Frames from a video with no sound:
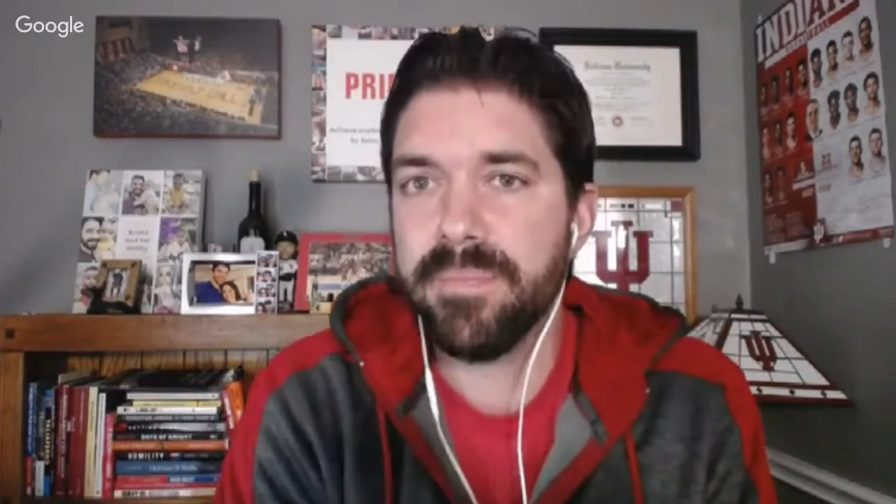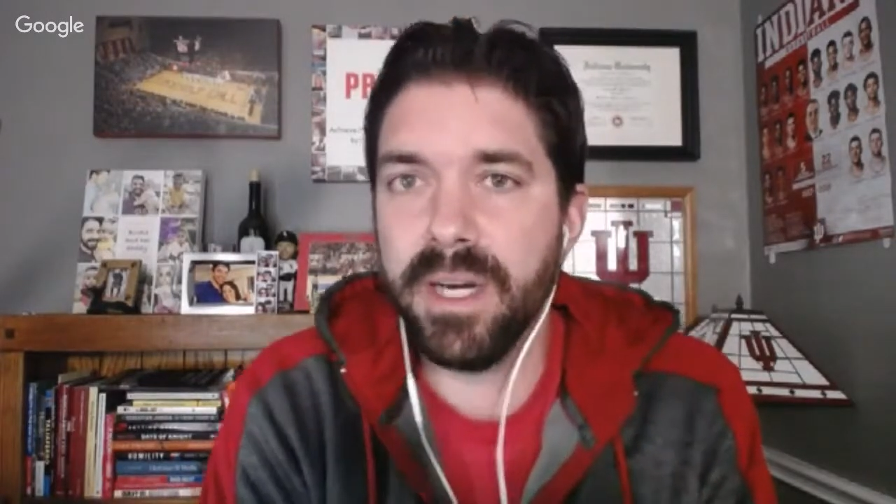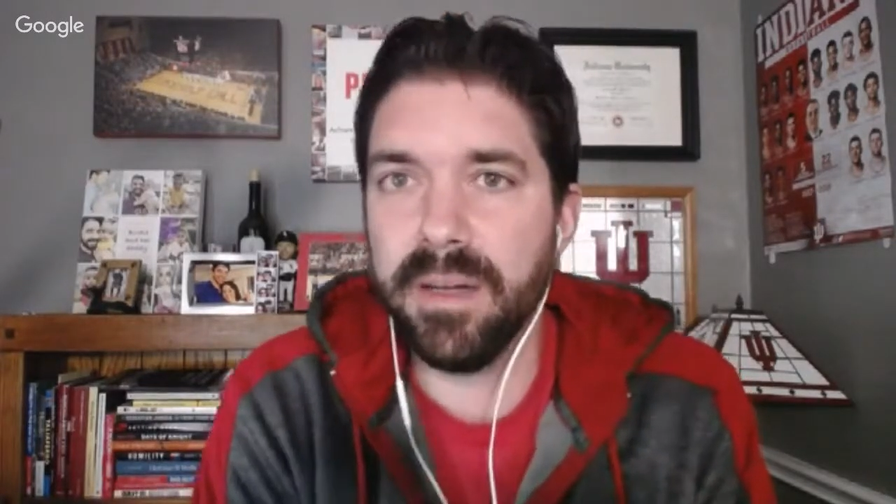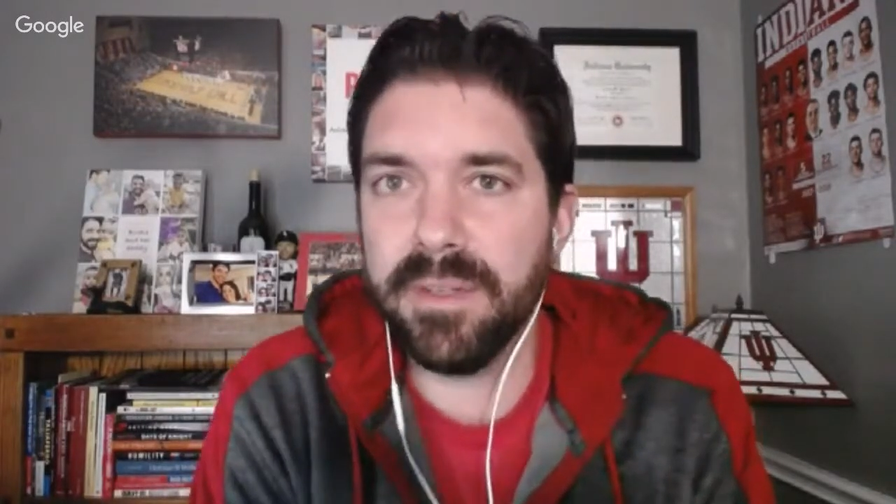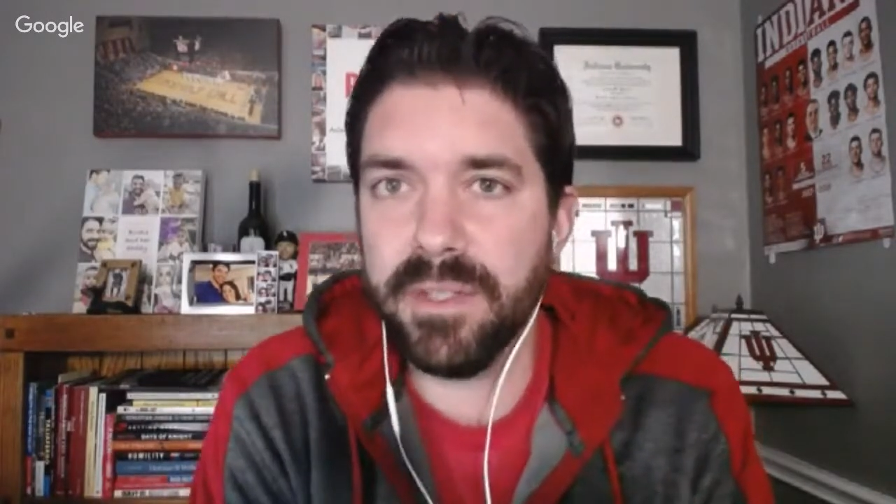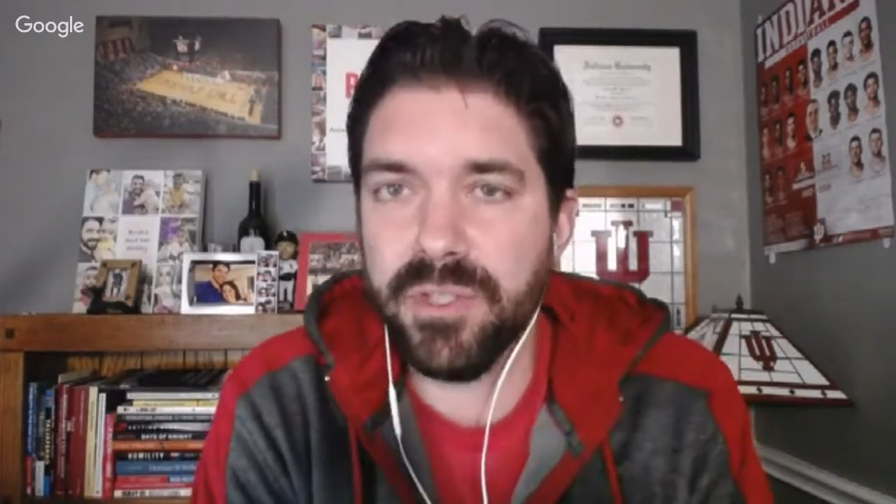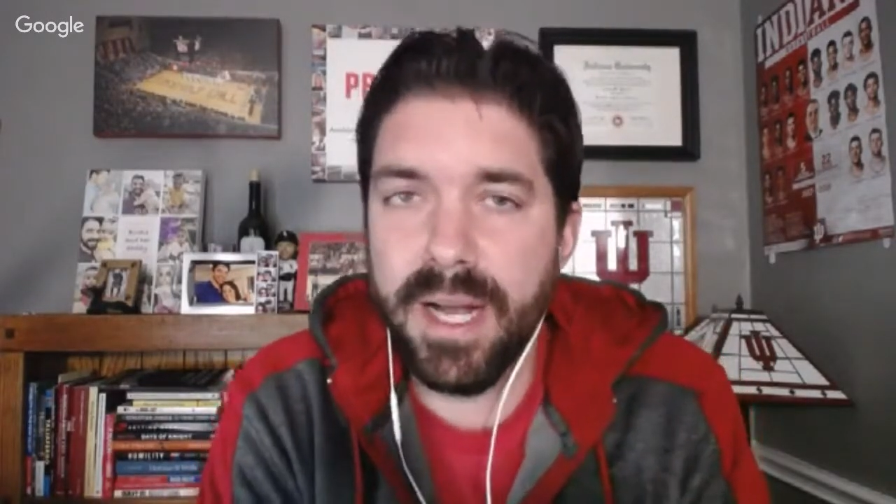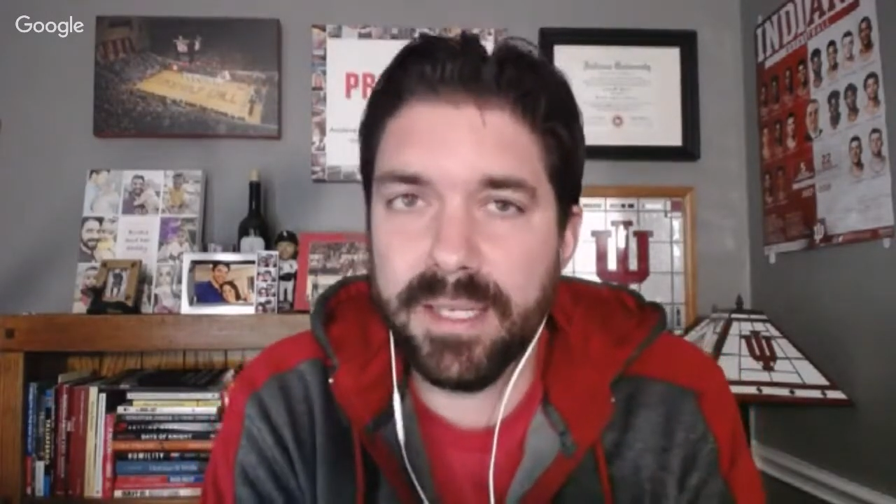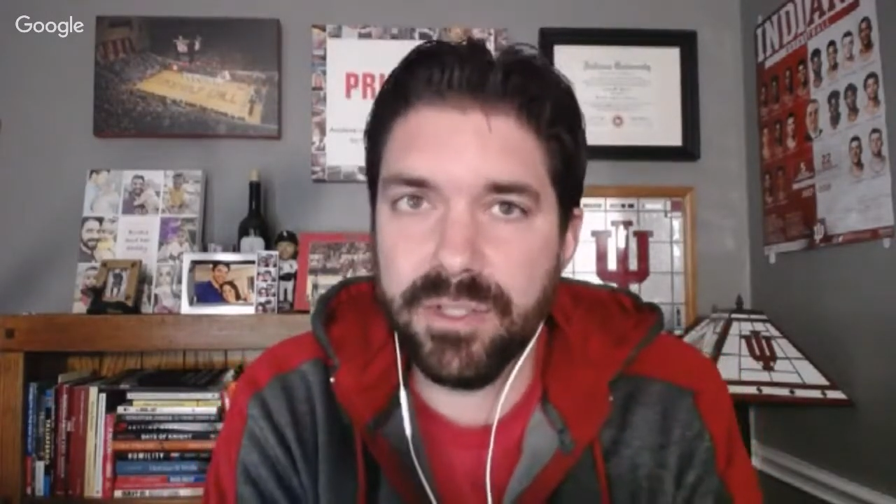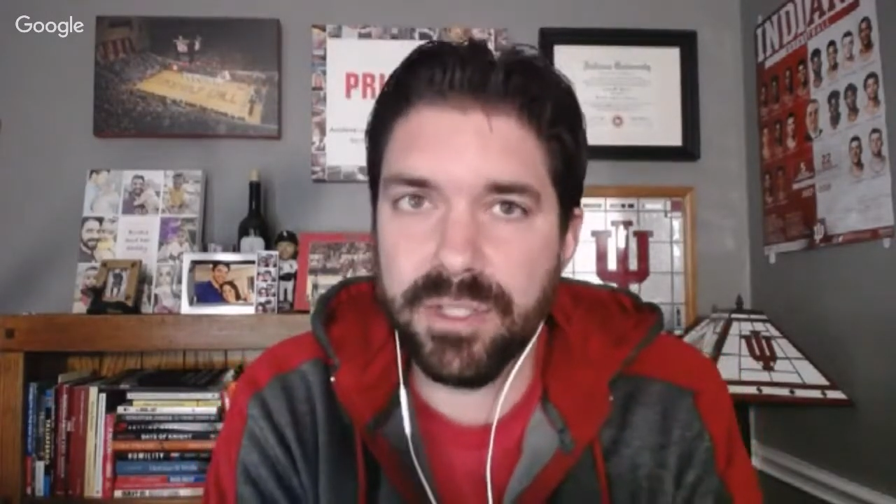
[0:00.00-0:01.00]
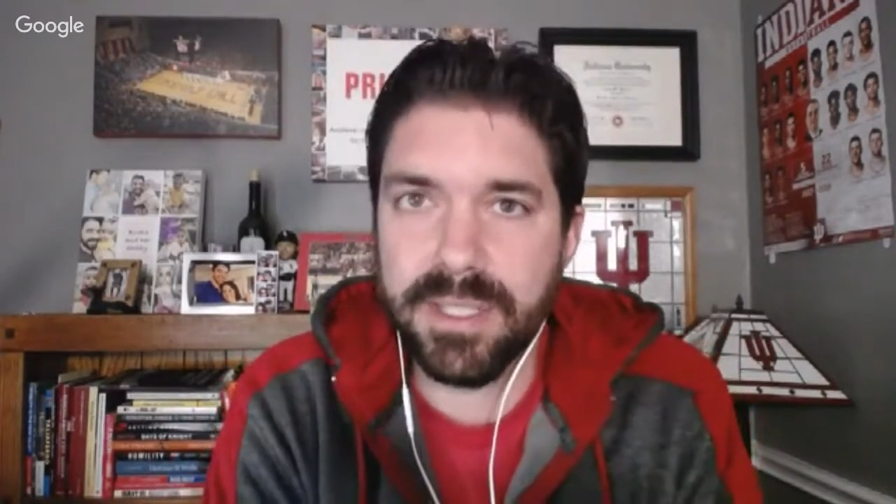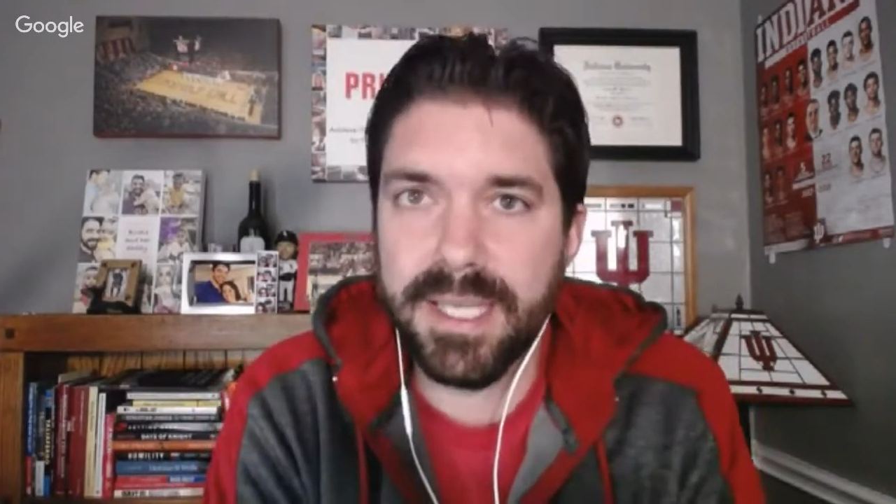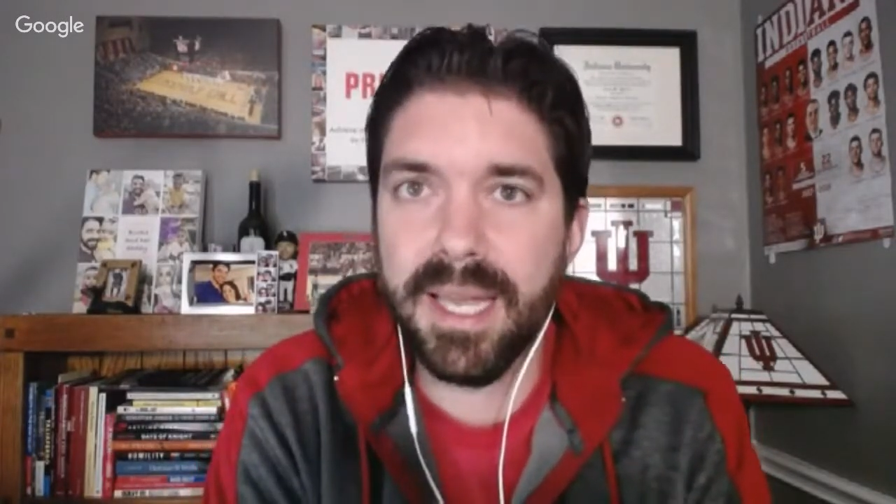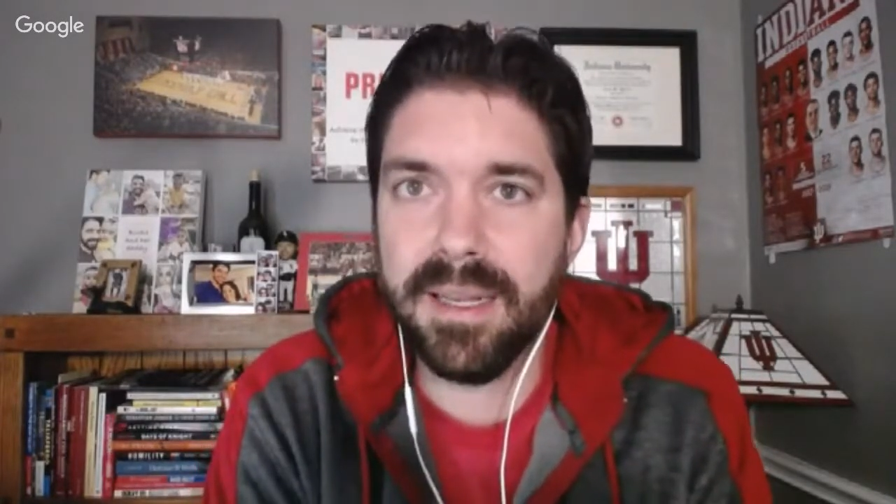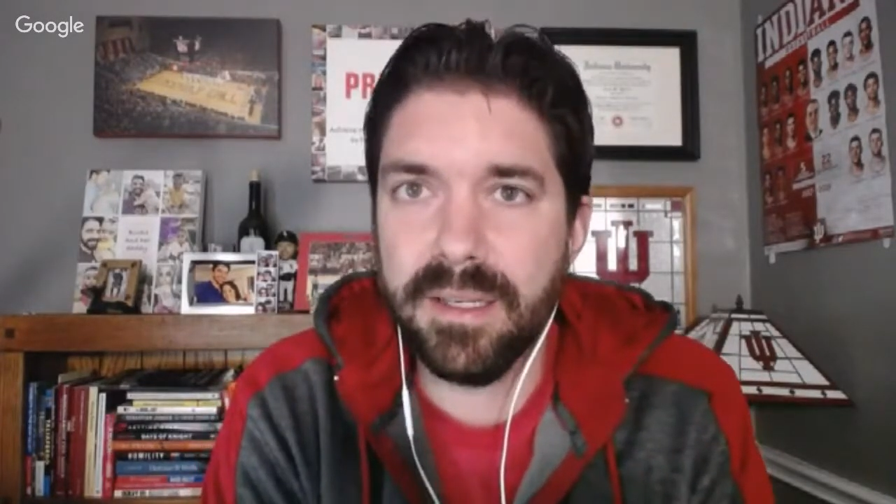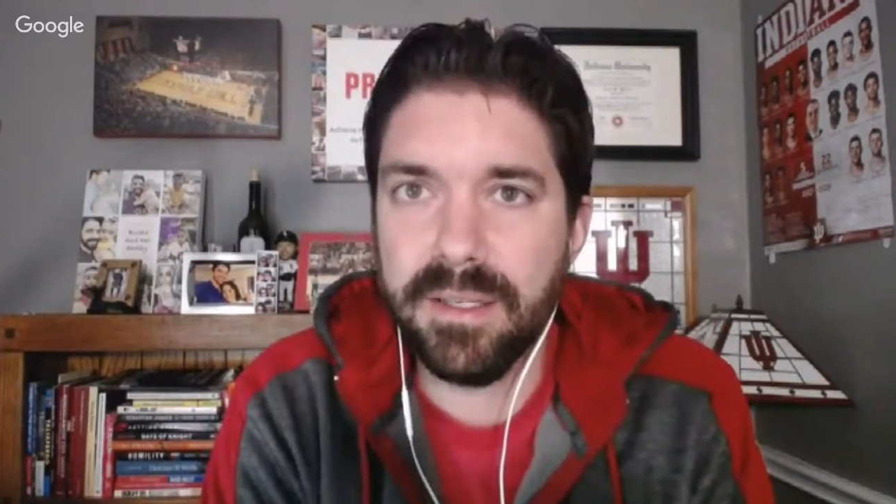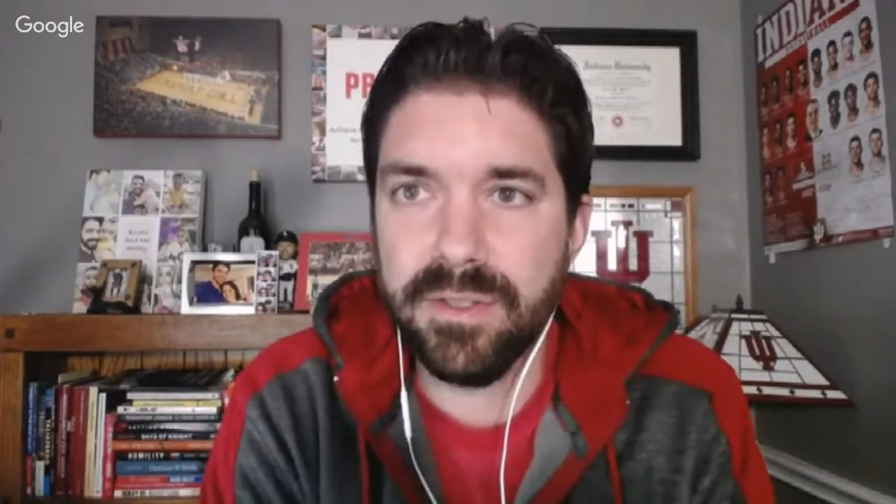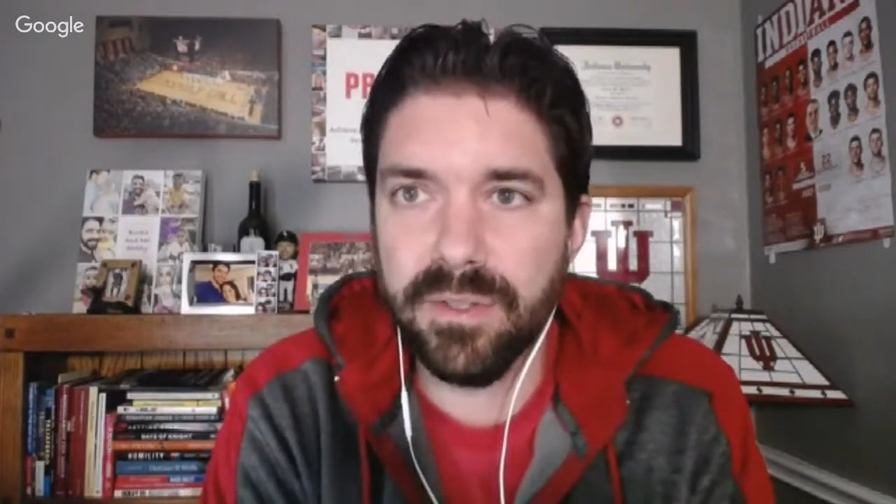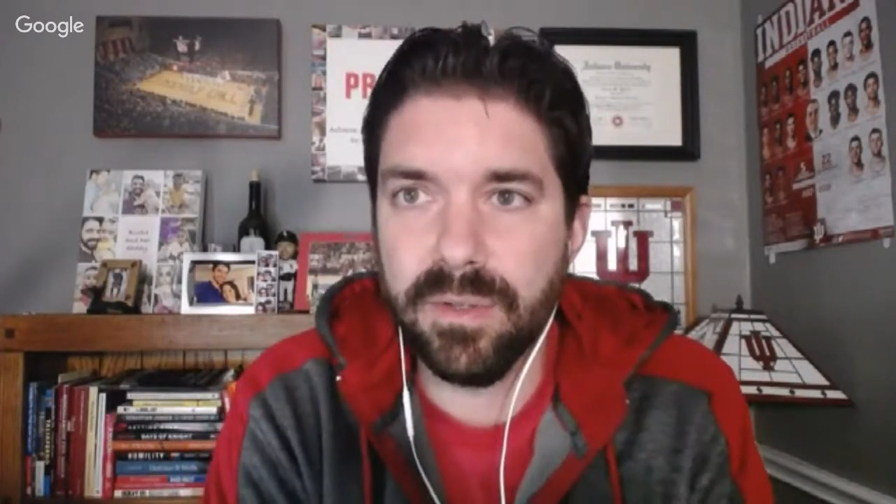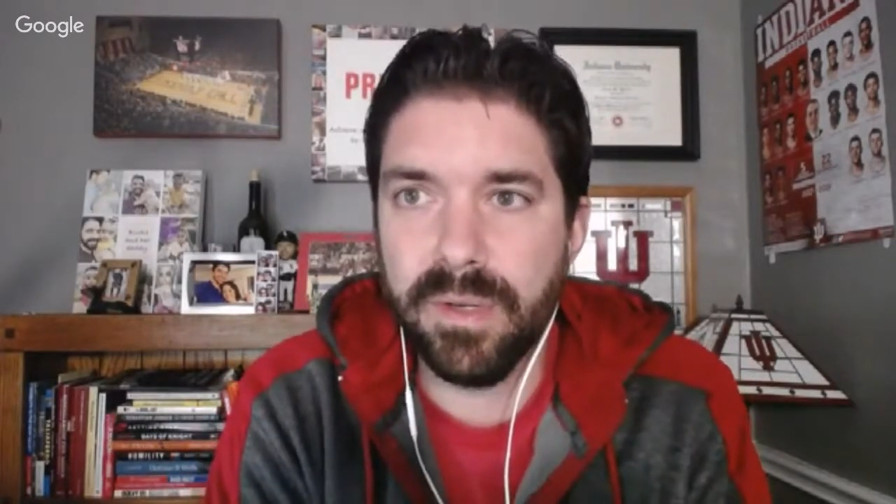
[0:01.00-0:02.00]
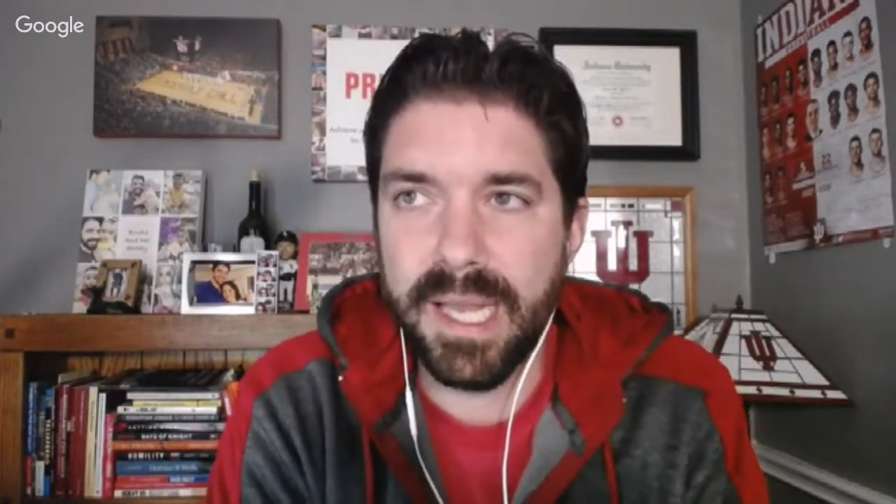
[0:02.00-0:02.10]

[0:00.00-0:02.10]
than trying to just get into